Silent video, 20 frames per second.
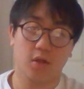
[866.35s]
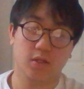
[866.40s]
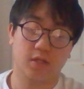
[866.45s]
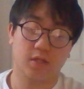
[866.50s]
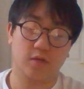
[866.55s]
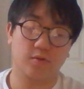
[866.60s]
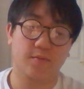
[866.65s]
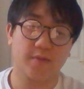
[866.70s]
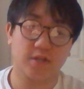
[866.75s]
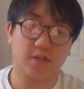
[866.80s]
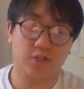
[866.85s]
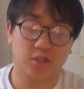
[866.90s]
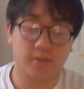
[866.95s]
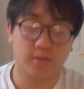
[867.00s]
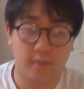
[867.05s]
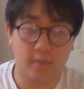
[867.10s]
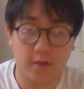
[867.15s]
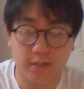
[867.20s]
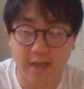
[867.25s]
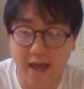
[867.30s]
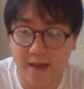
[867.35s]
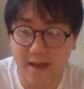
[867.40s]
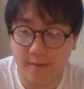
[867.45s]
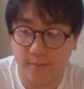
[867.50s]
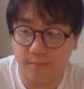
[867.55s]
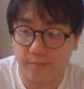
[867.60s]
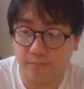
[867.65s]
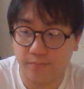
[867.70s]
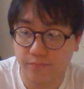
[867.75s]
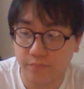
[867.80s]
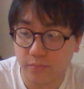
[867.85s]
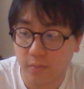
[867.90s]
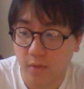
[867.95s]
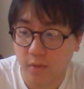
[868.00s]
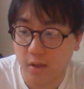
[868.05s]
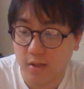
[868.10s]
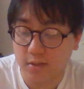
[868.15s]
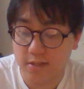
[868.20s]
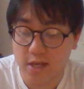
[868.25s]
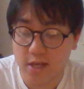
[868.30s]
Other message that I had.
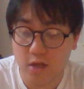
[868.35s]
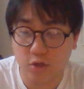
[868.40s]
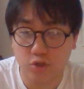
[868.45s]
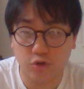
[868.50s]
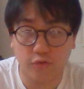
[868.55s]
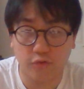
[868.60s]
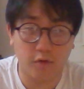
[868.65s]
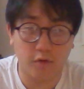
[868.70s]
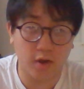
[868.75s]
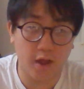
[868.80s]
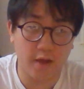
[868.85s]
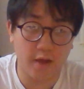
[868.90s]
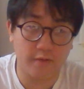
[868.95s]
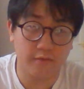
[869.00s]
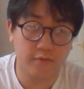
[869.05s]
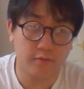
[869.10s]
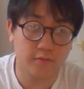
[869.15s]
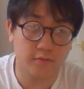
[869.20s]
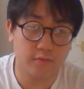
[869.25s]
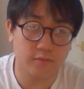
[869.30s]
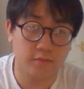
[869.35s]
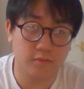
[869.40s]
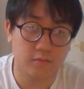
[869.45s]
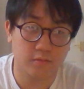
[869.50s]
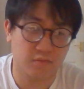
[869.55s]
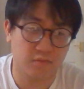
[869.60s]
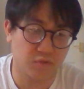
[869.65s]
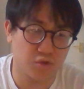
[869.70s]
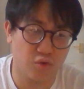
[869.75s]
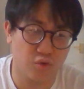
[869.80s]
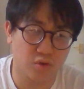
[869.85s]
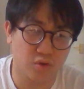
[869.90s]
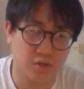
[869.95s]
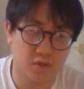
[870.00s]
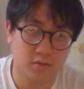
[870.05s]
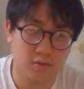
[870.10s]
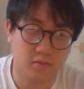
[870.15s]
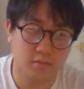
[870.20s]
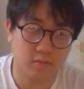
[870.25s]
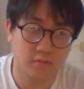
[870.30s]
Take control of your life.
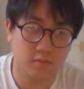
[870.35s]
Yours.